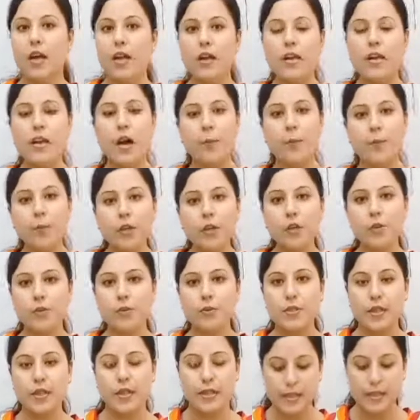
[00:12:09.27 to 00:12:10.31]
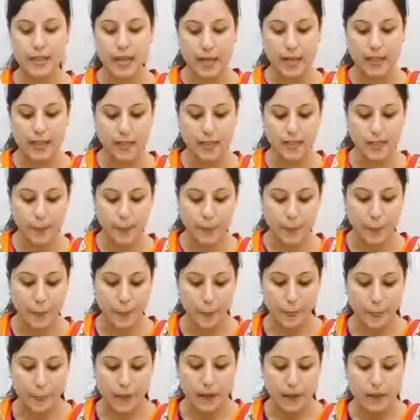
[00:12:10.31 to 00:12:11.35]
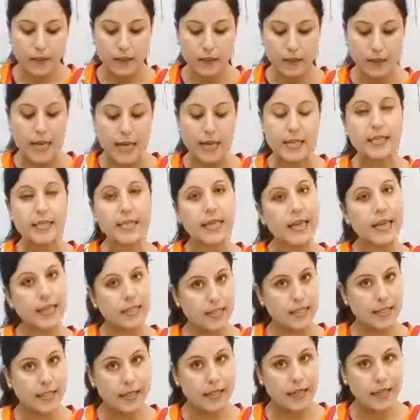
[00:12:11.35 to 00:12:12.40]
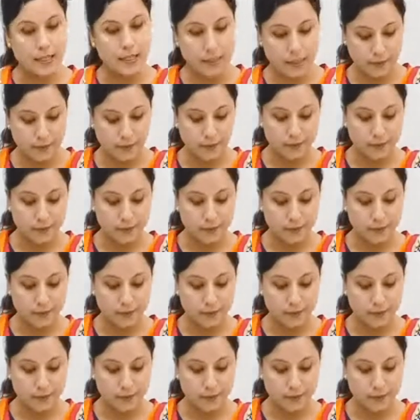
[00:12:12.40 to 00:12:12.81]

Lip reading: Number 2 sentence. This cassette